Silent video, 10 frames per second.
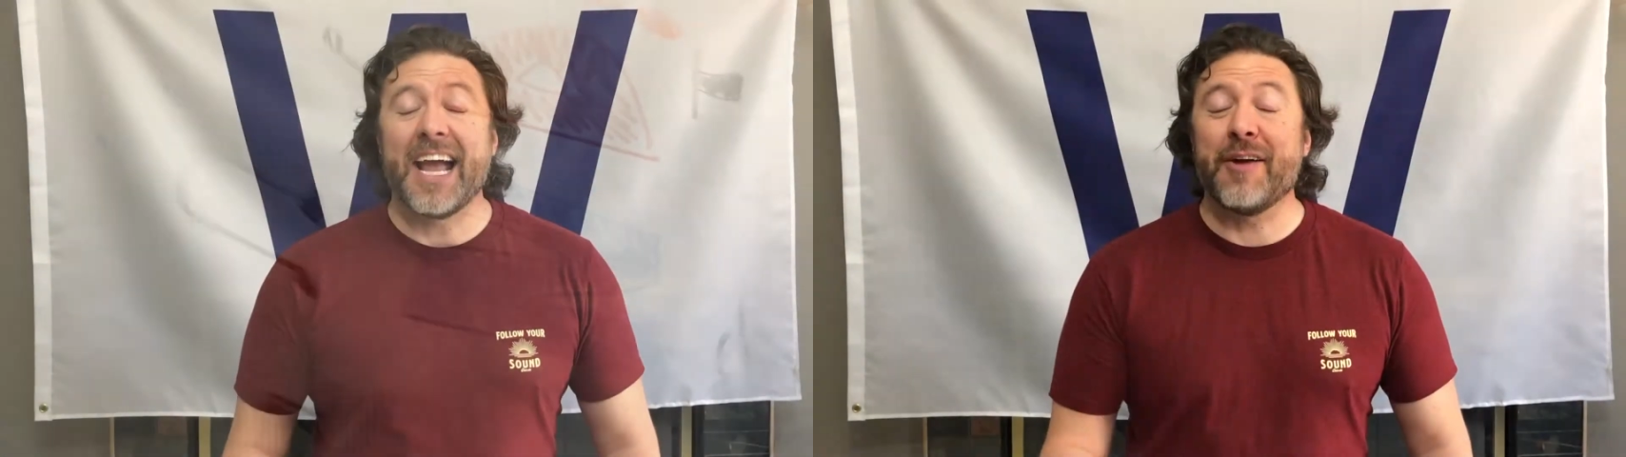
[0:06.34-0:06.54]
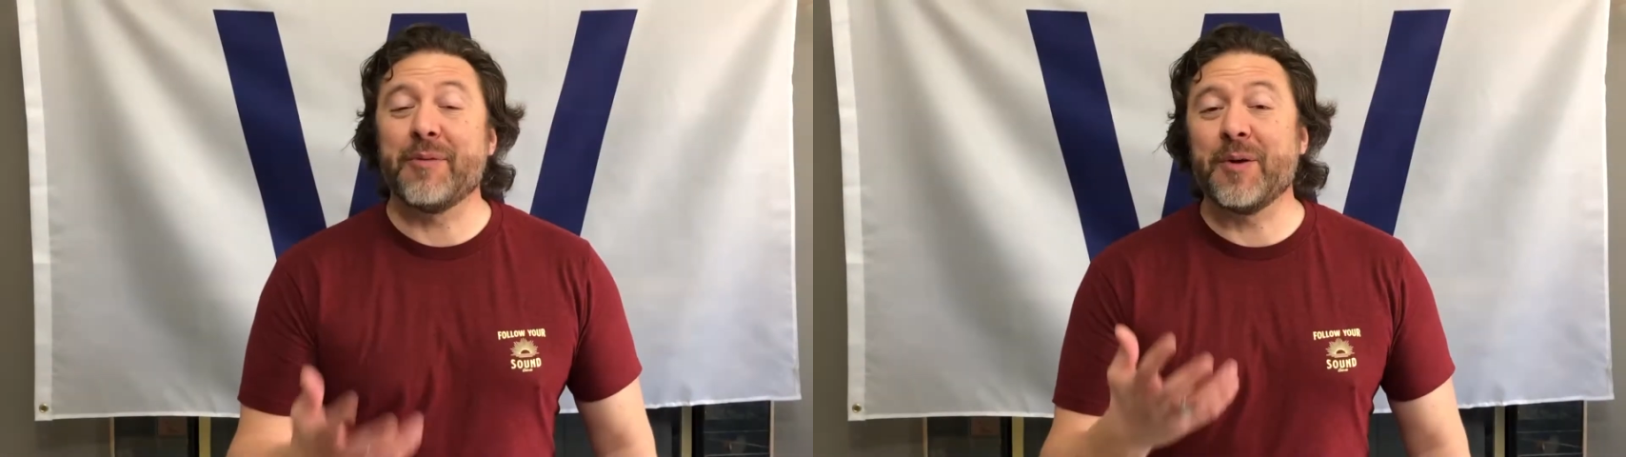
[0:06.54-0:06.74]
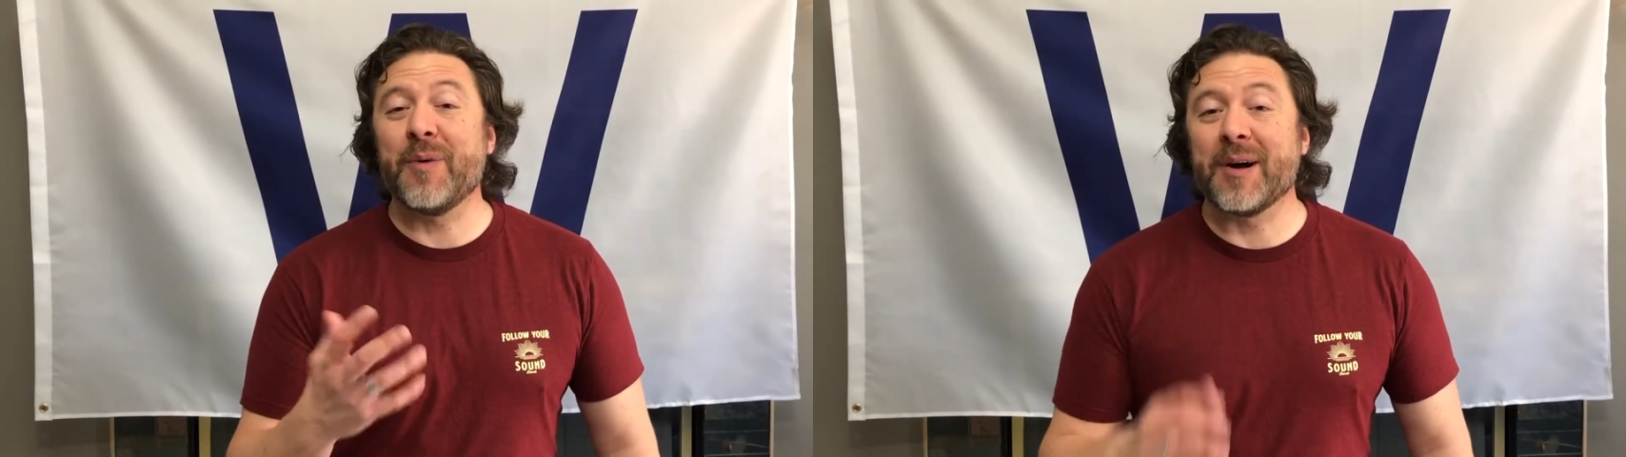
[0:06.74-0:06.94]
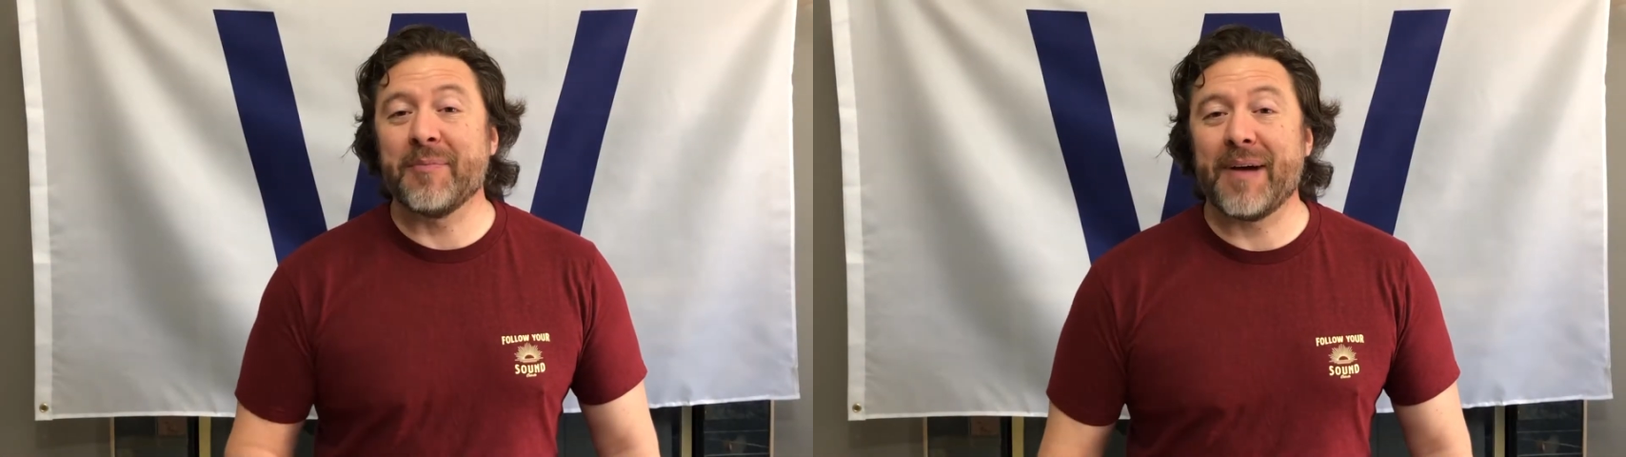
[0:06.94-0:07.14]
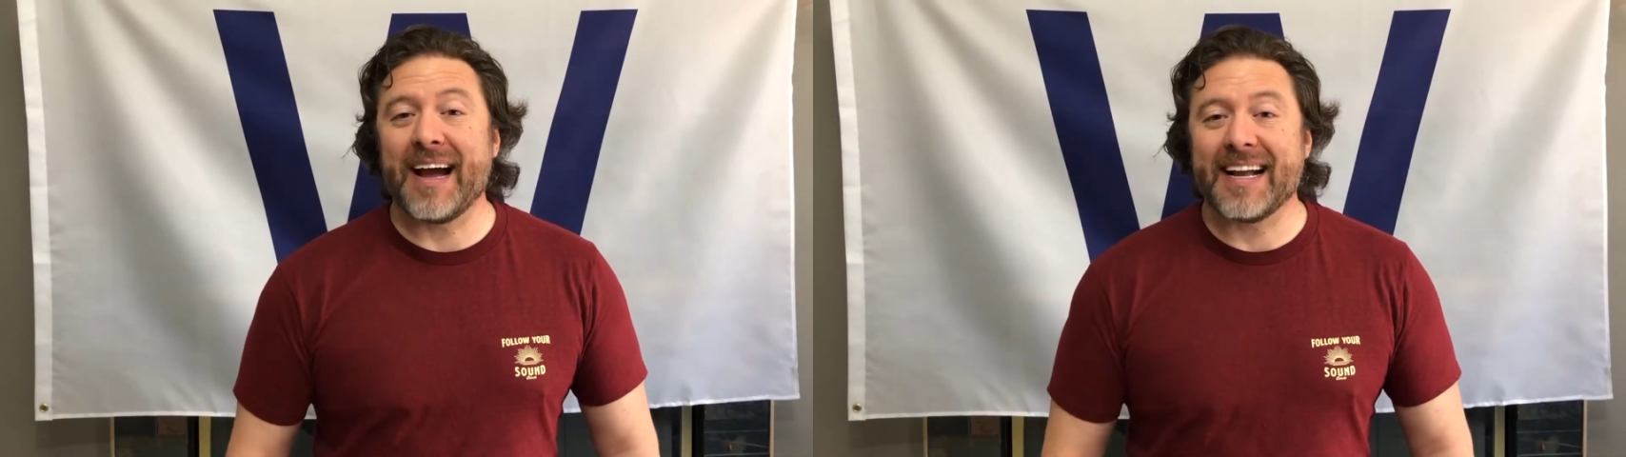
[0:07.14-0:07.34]
Hey everybody,
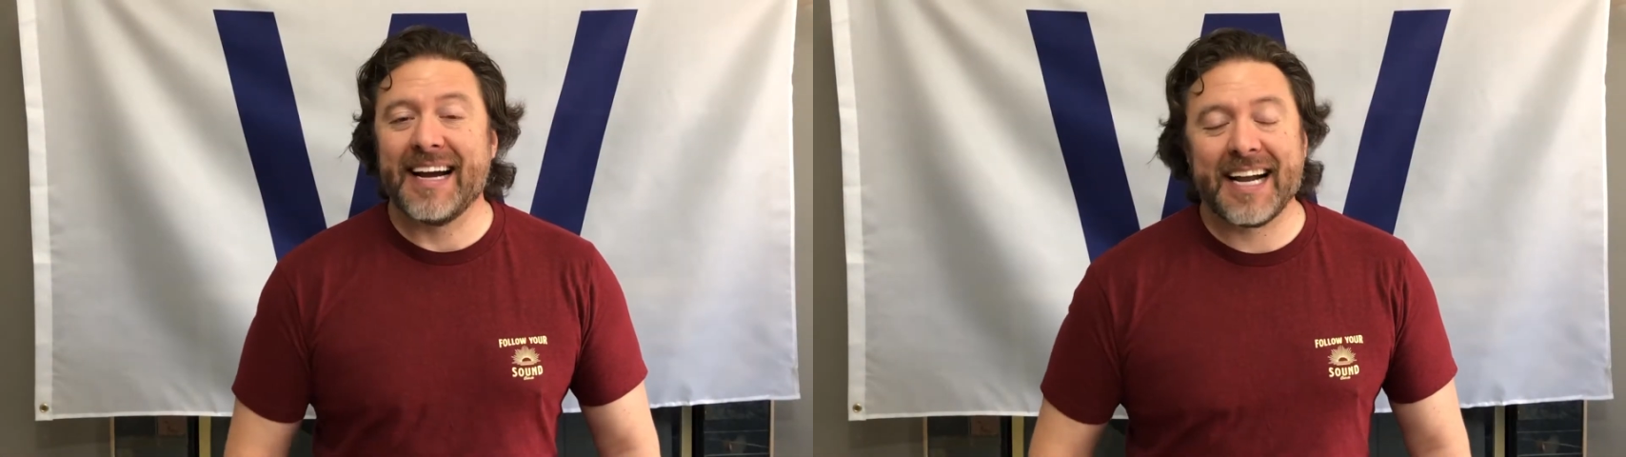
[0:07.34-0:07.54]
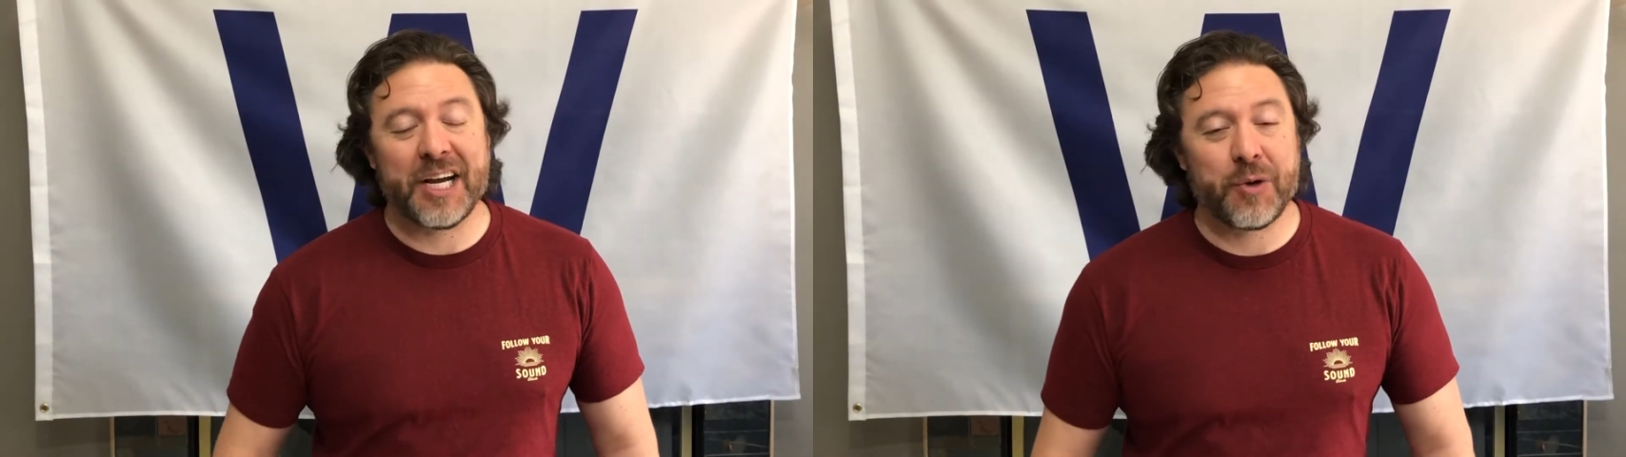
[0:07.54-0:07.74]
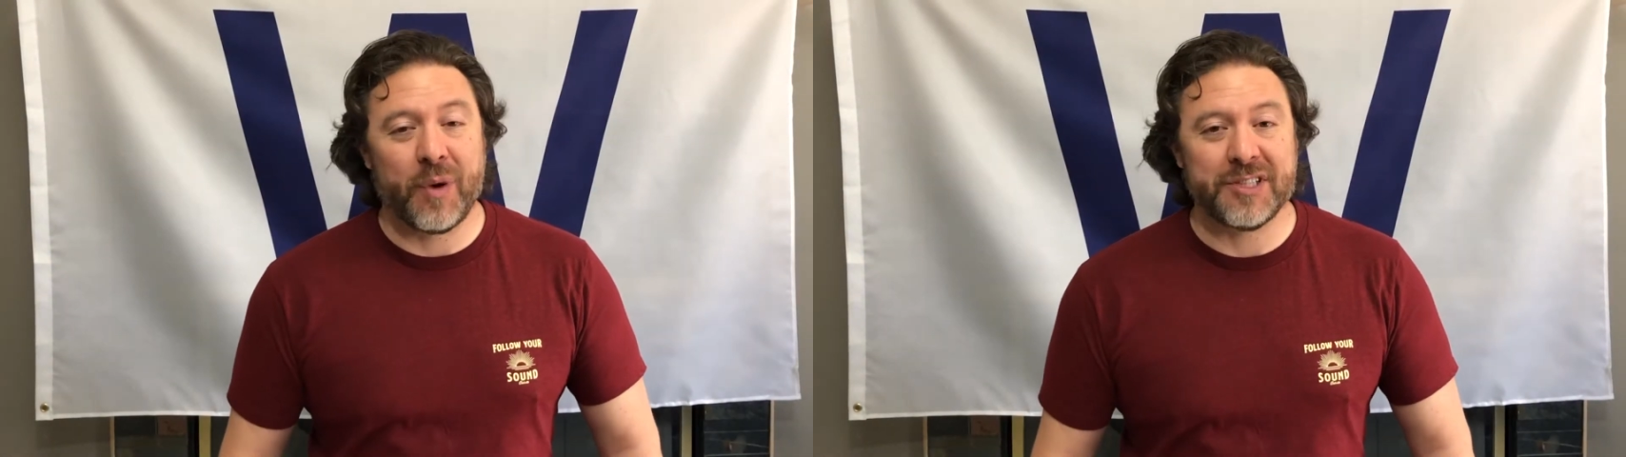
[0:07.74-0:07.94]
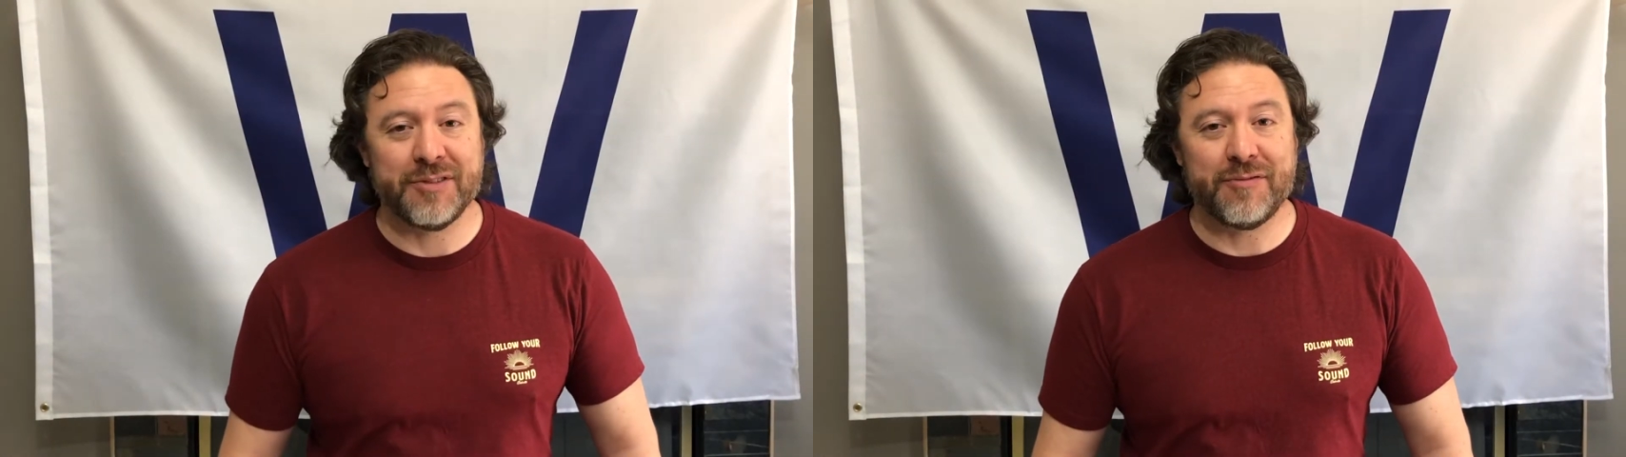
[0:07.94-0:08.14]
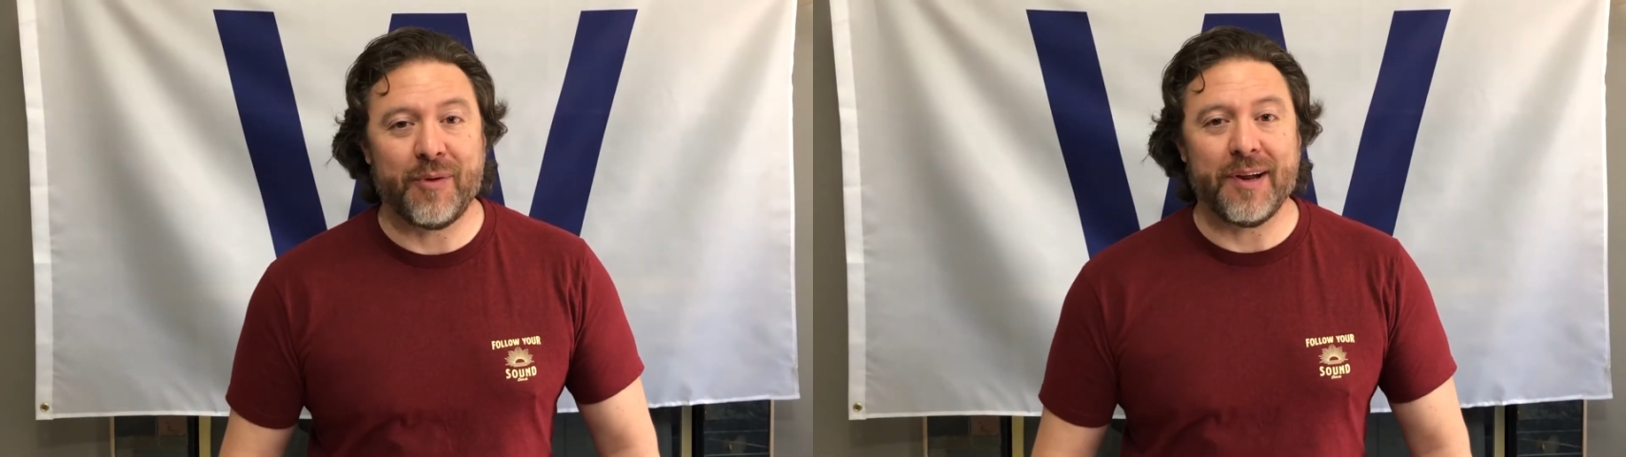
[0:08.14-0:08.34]
welcome back. I got a
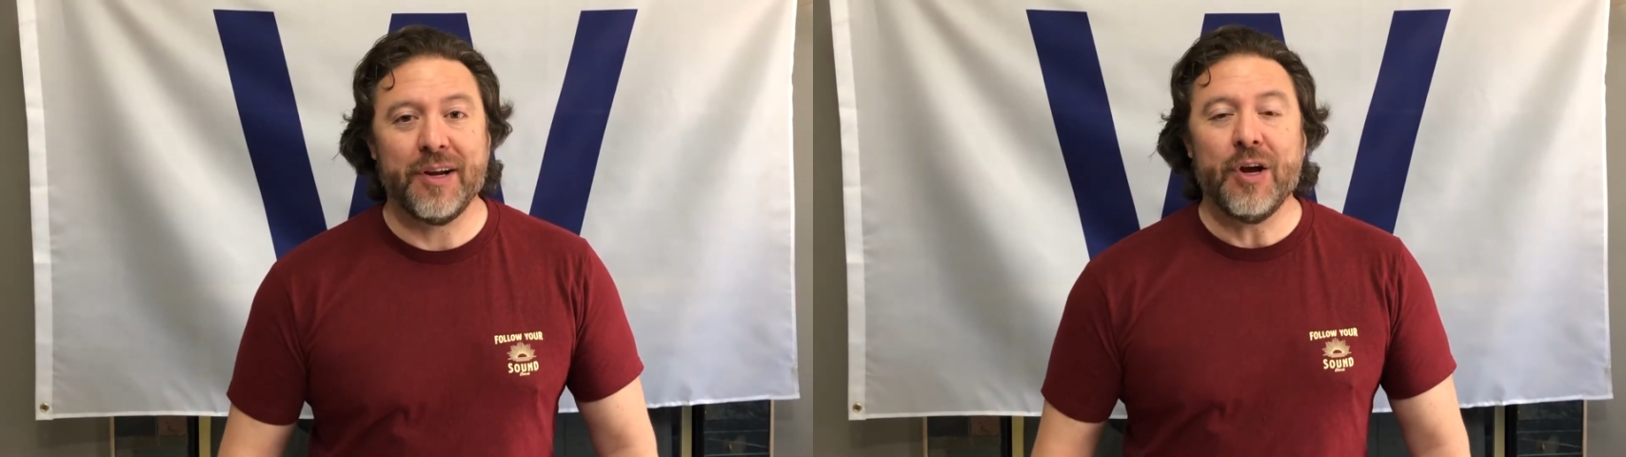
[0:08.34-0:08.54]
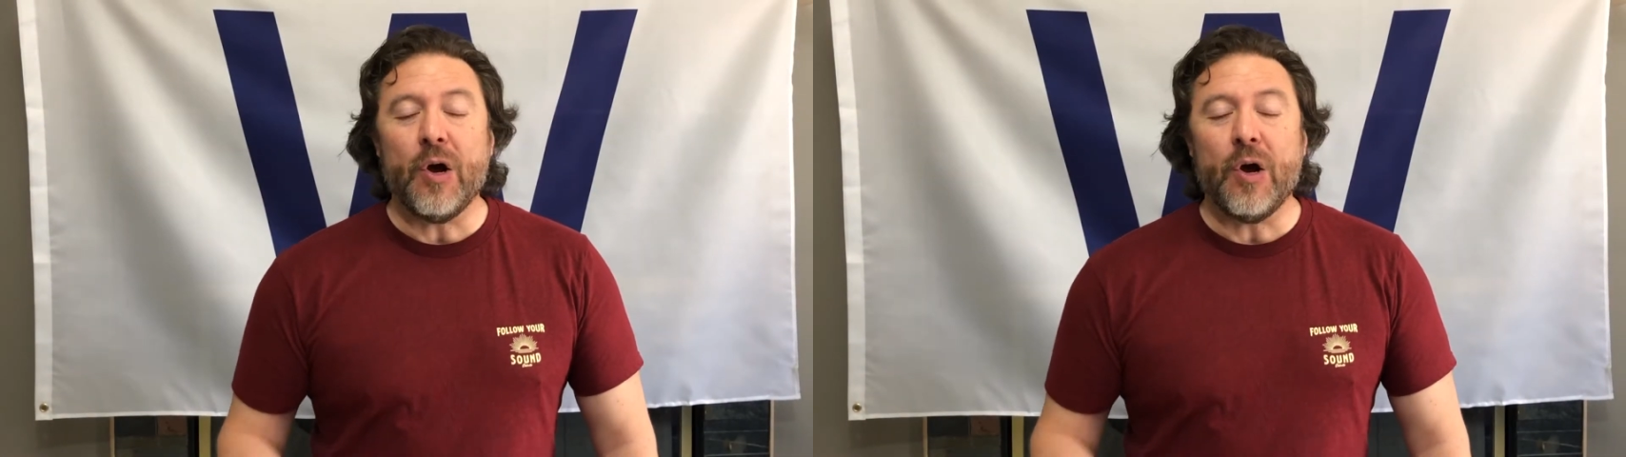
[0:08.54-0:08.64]
question for you.